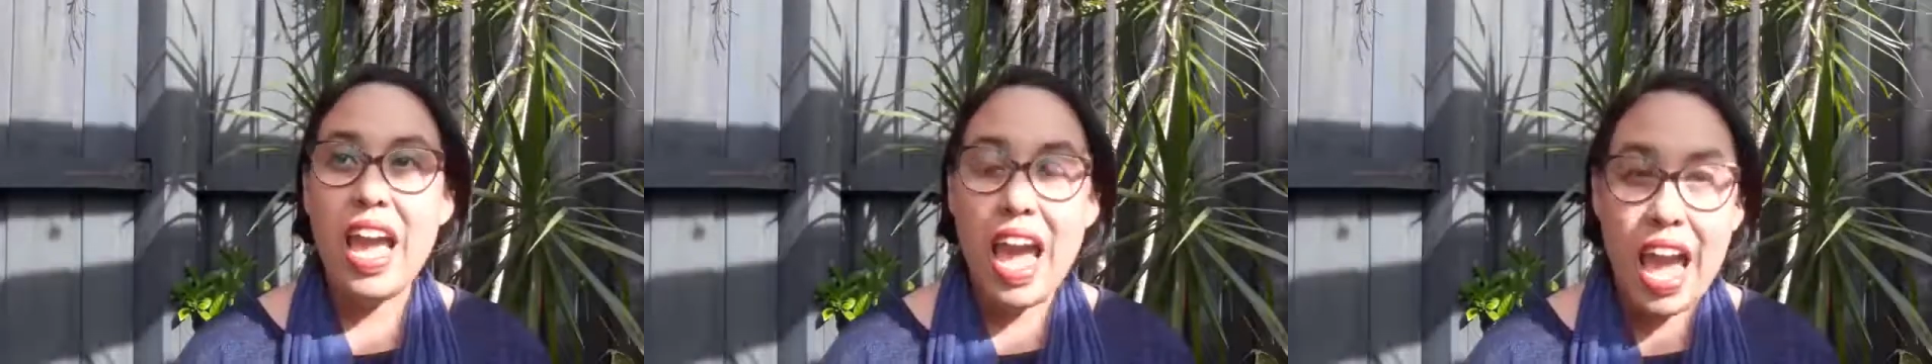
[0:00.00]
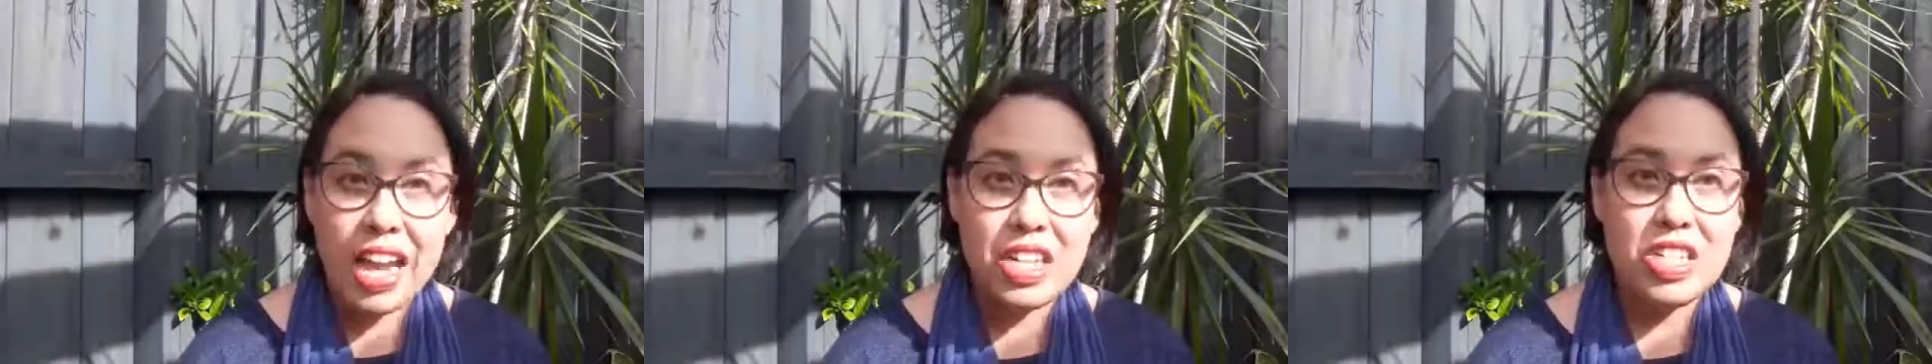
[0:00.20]

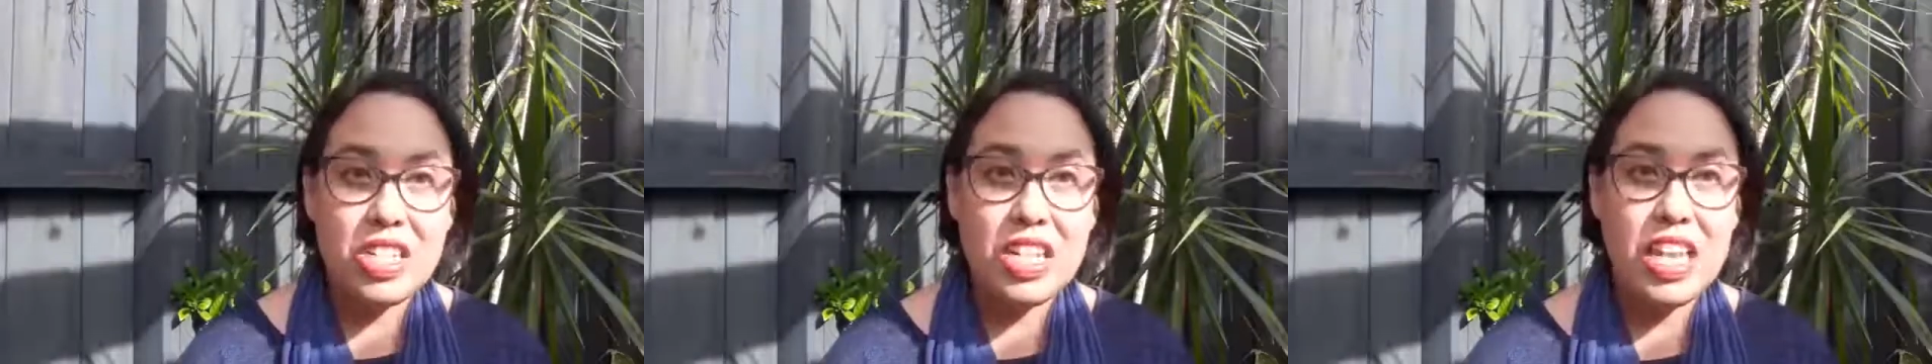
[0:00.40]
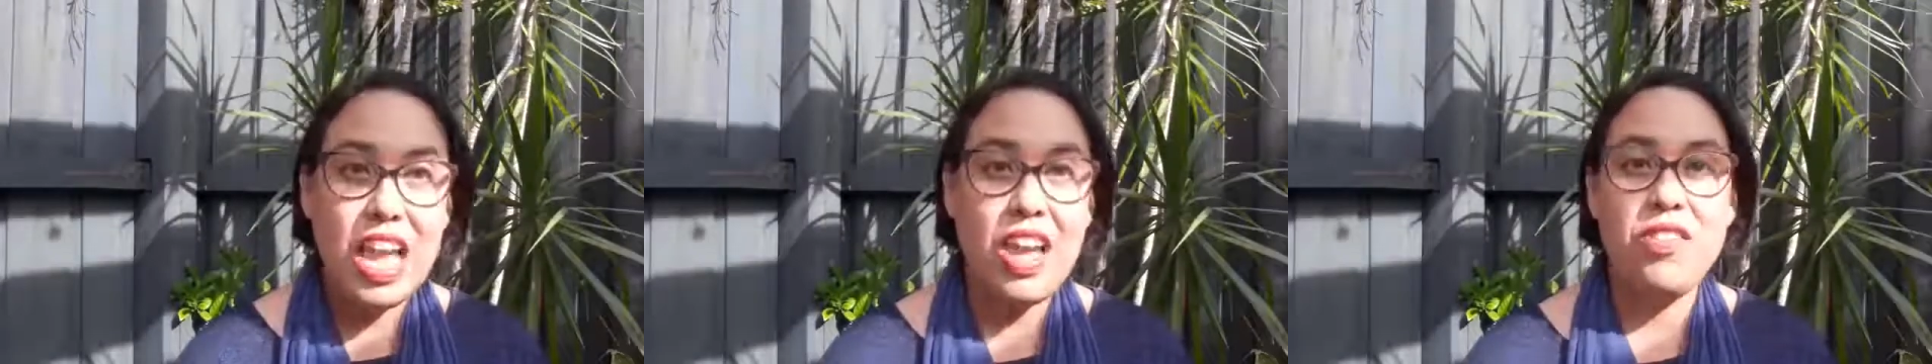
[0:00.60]

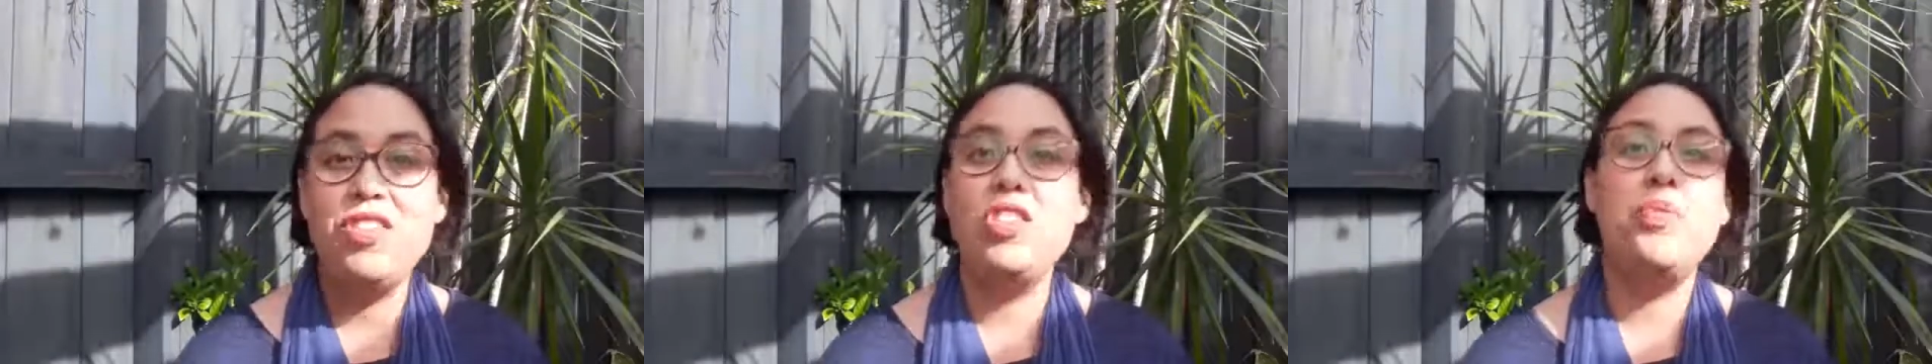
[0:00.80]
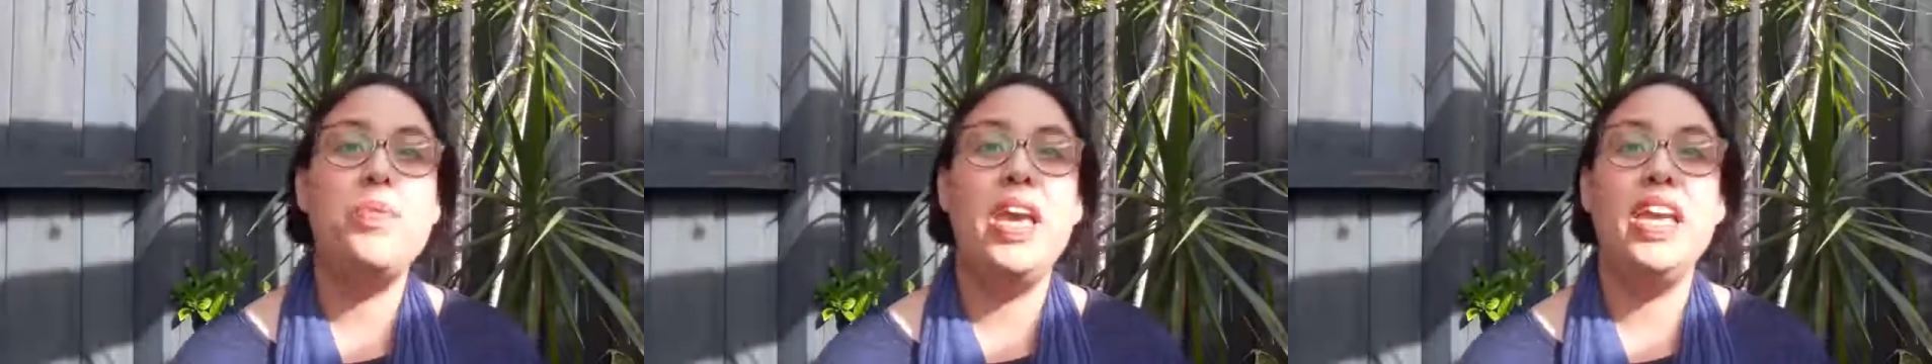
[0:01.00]
actually have
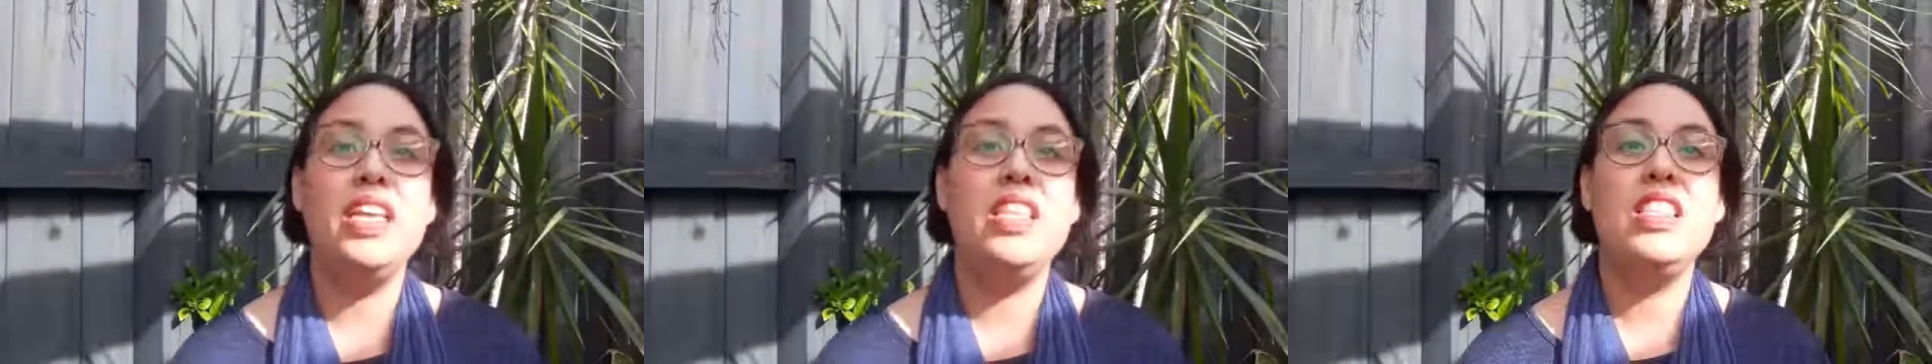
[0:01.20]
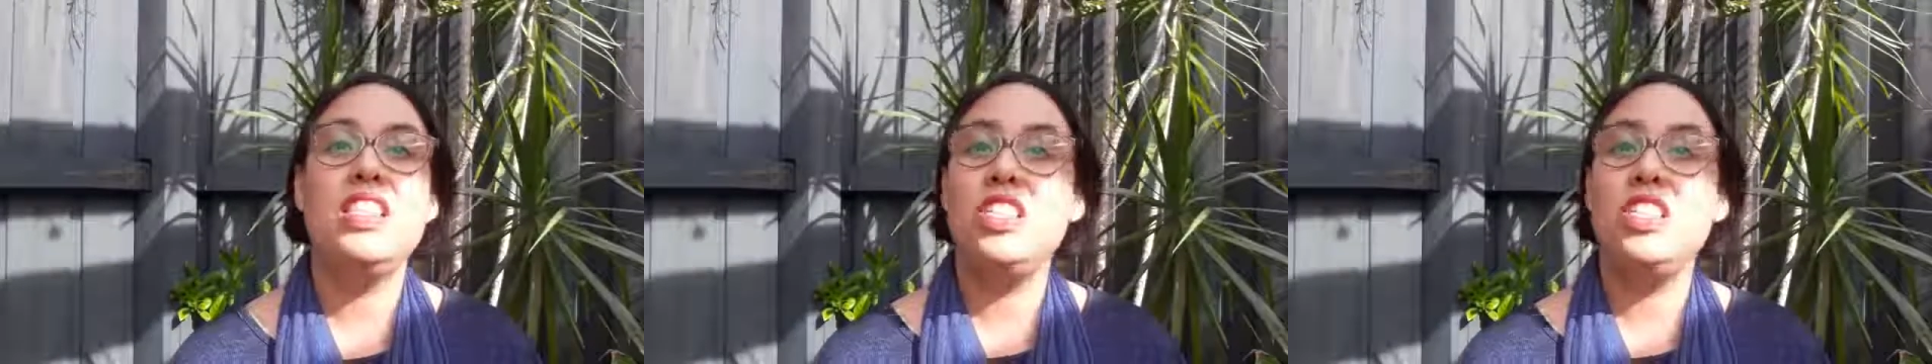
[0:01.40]
to make the